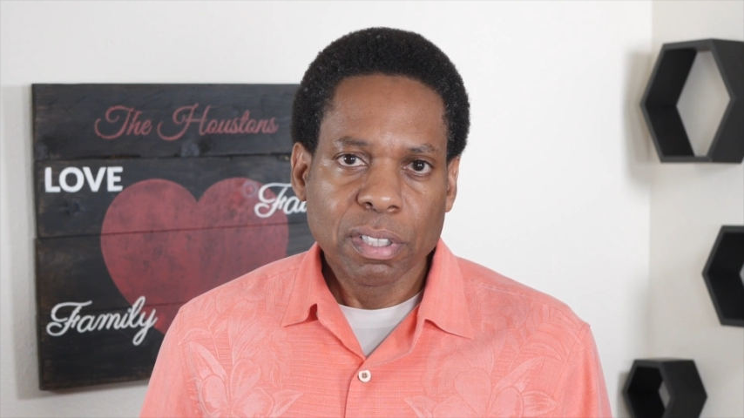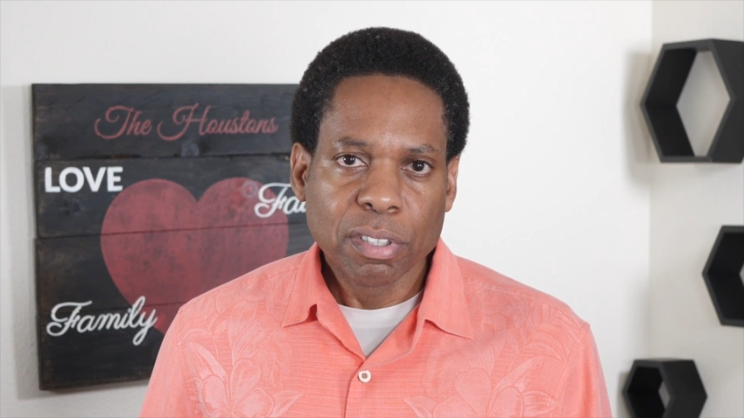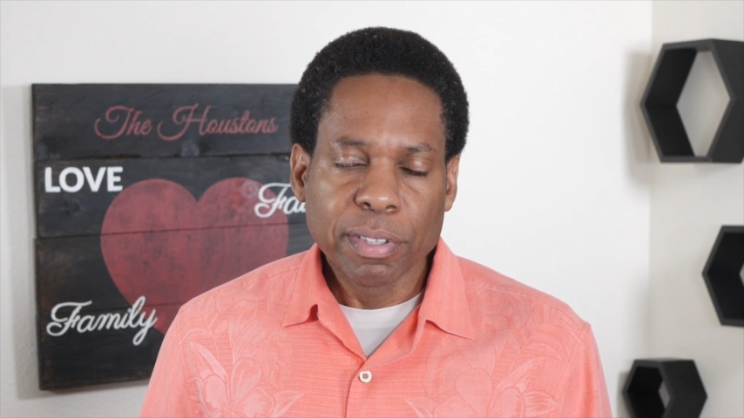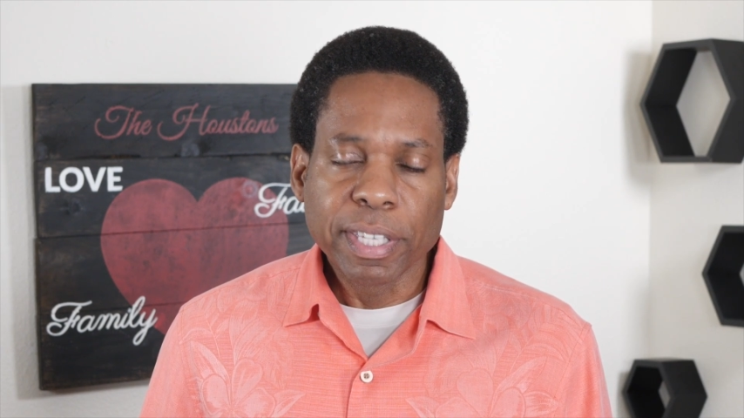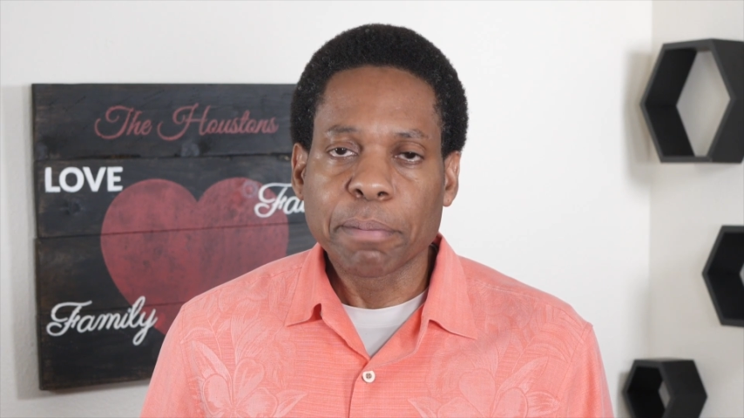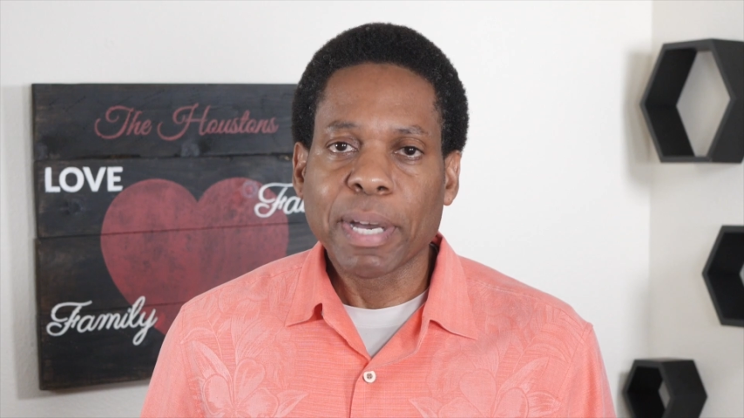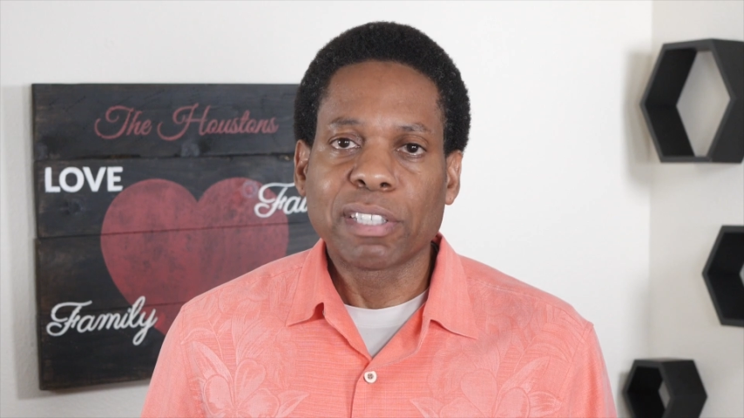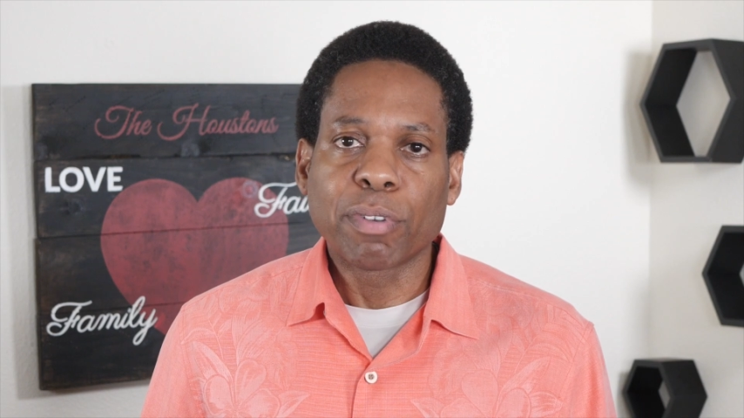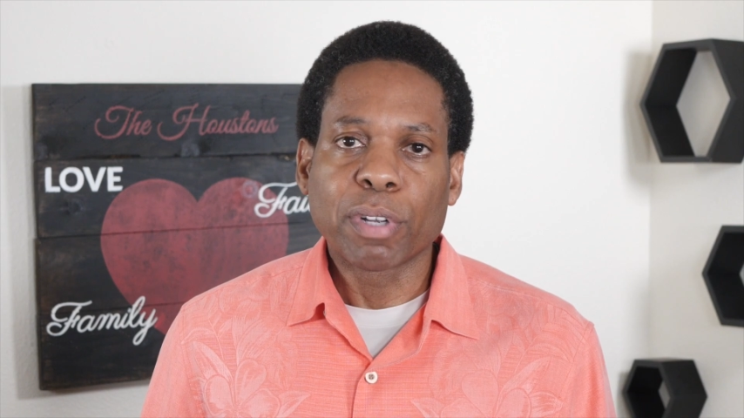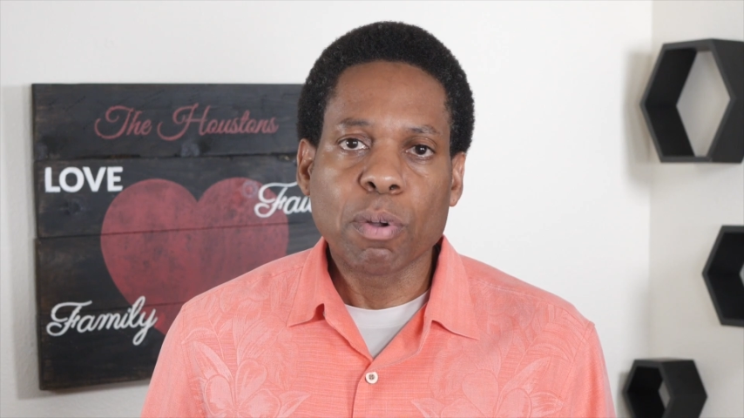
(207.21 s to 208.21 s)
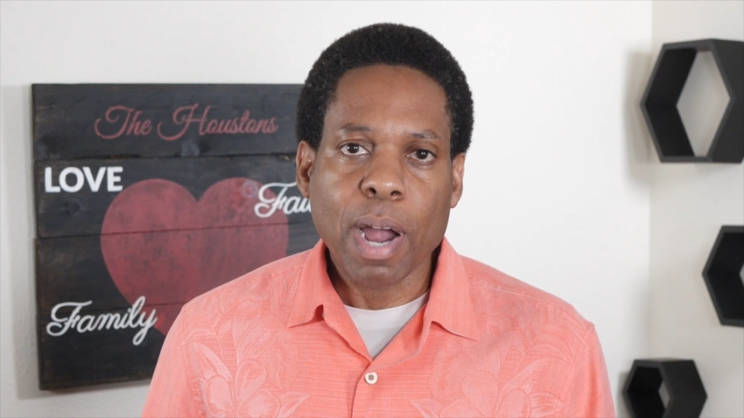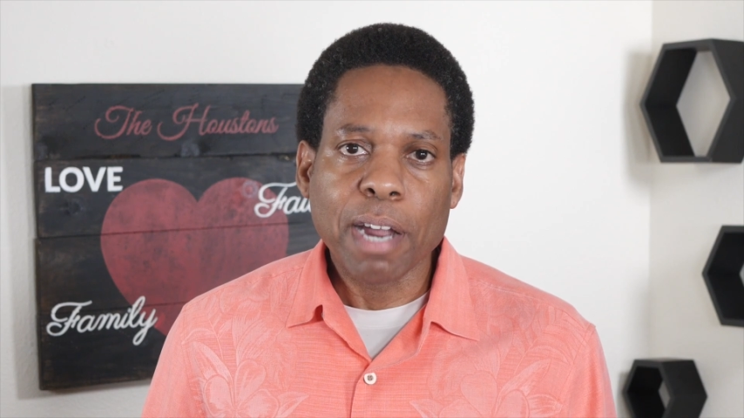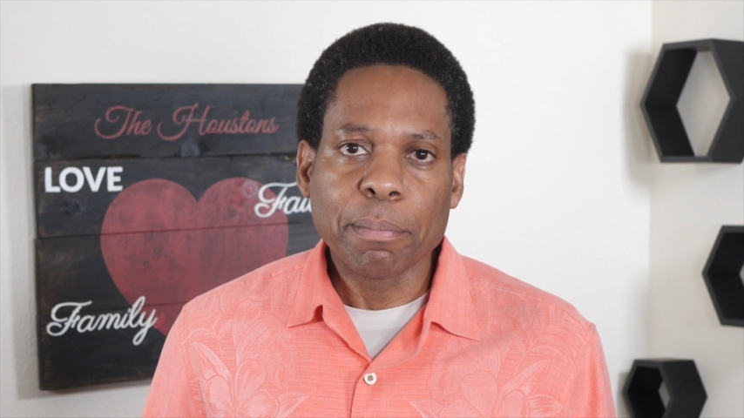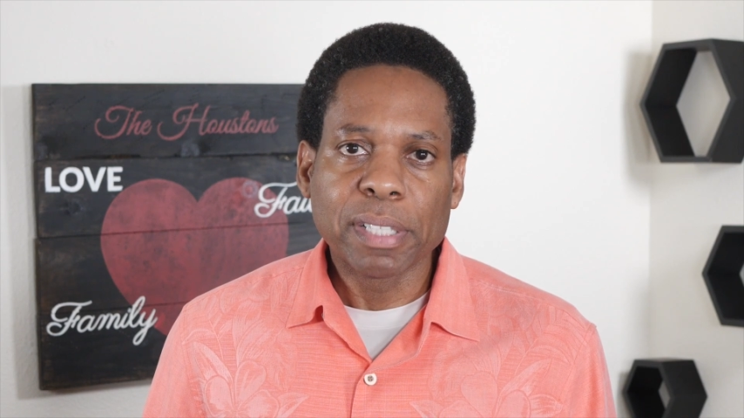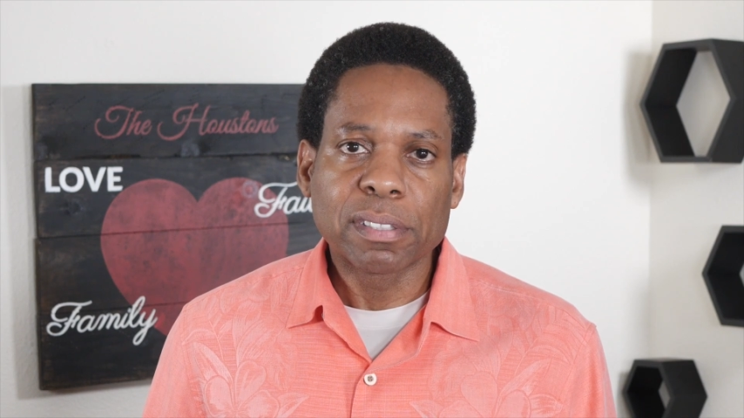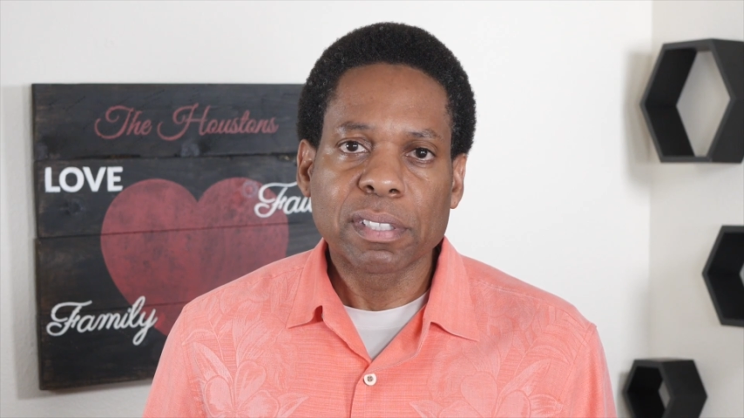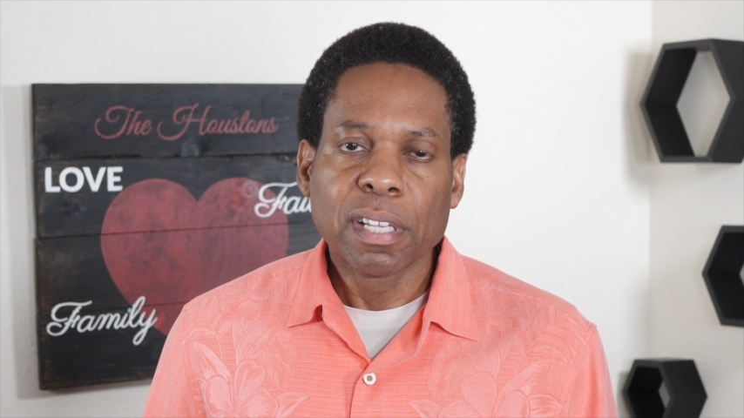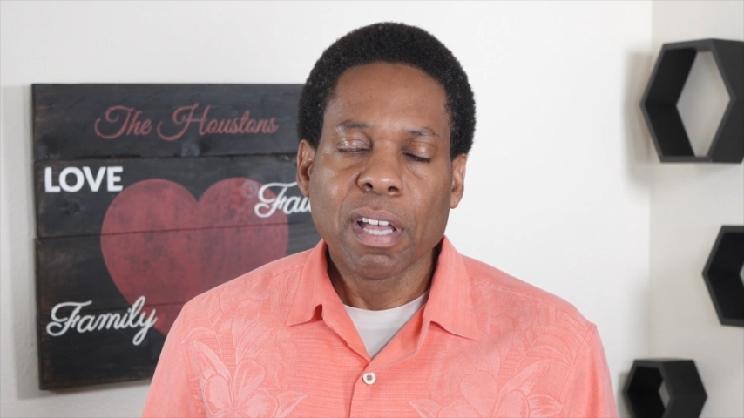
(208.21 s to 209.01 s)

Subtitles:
you think about the requirements.